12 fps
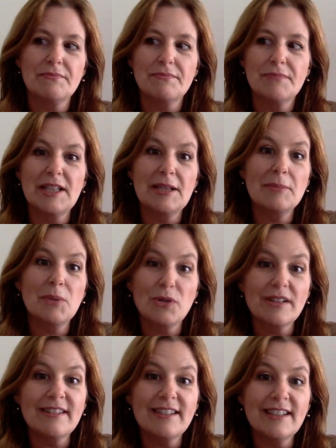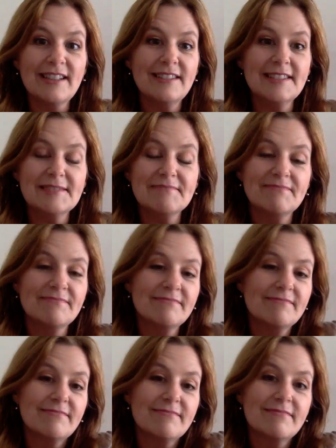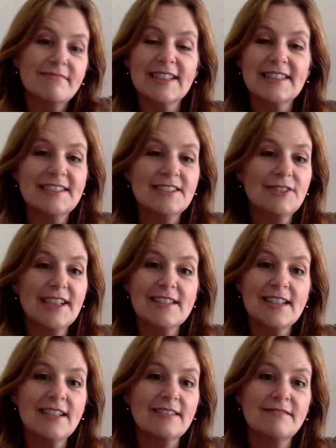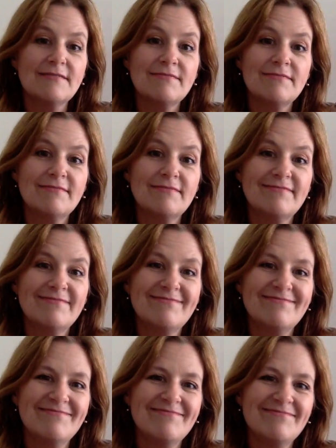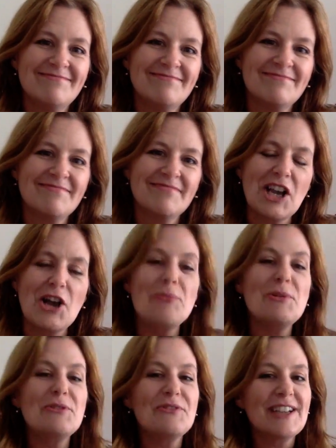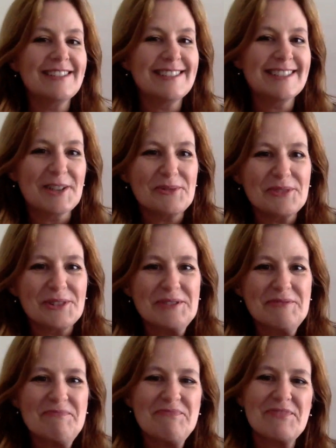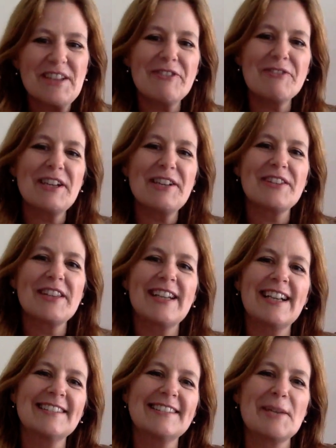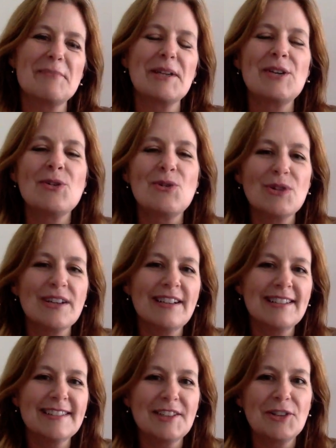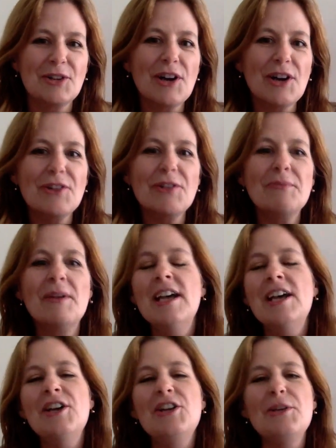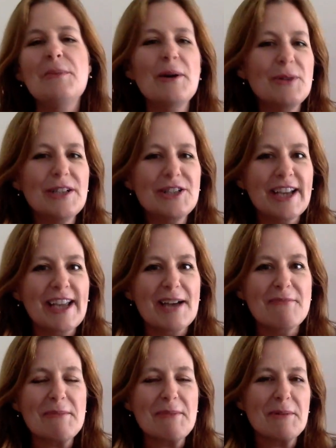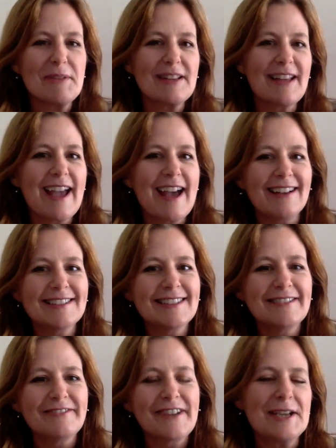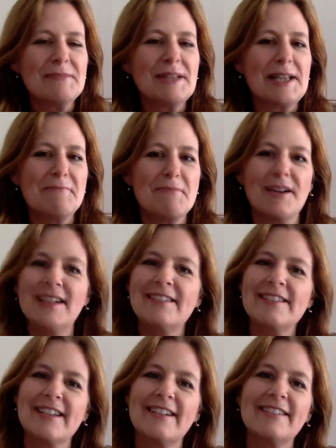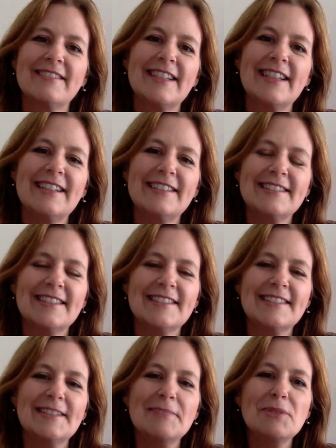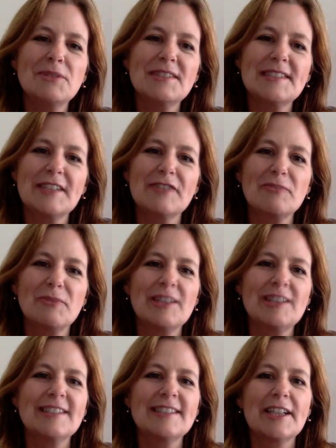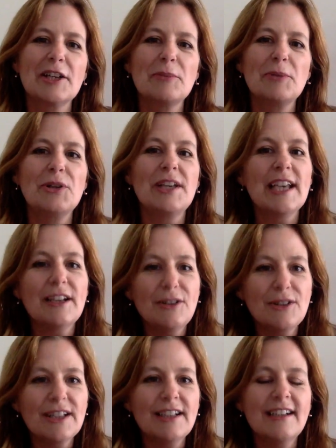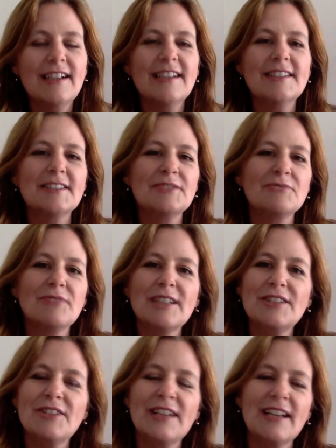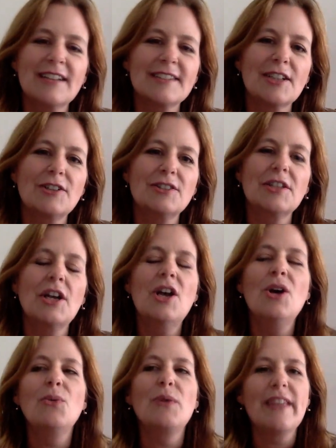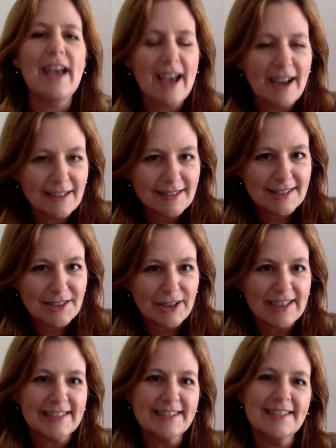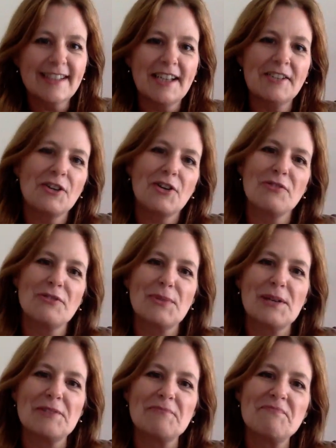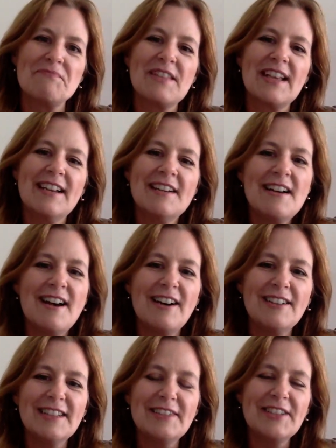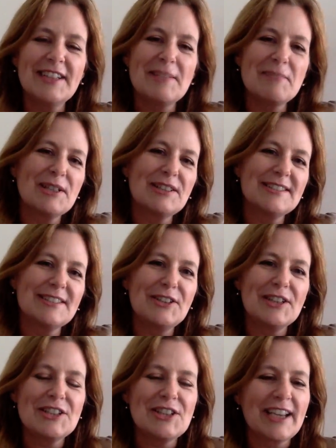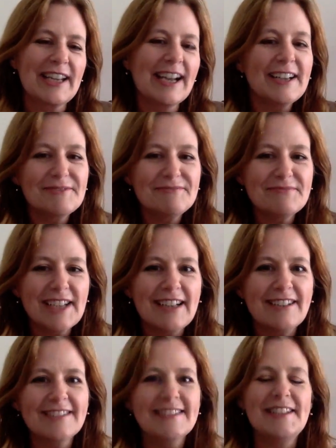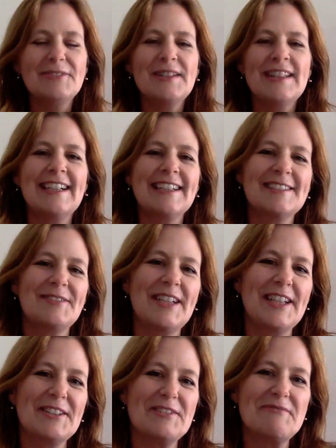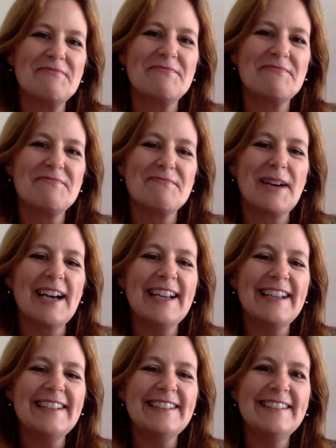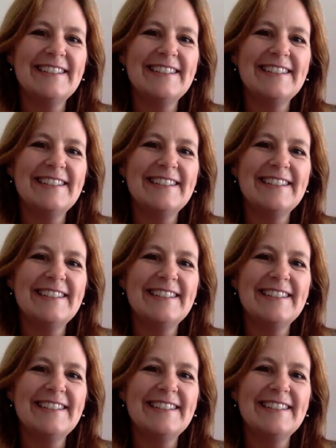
But the important things, they still get done. I hope you found this helpful. If you're ready for the next step in organizing your home, you might want to check out my popular House and Family Binder. It's a simple set of prints to help you get organized and run your household without stress and overwhelm. I'll leave a link below so you can check it out, and I'll see you in the next video. Bye.